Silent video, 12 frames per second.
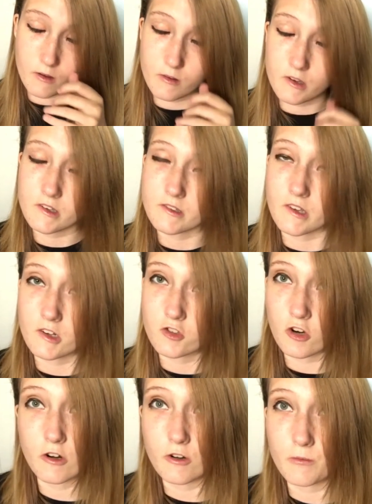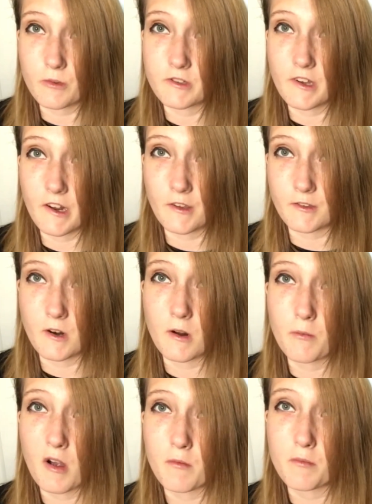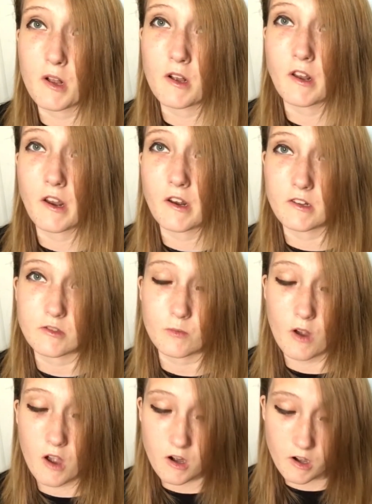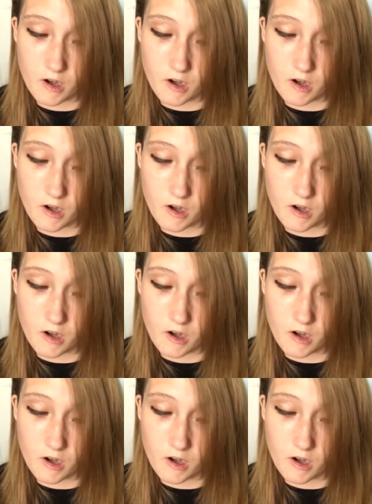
his like genre music is not pop punk, it is rock,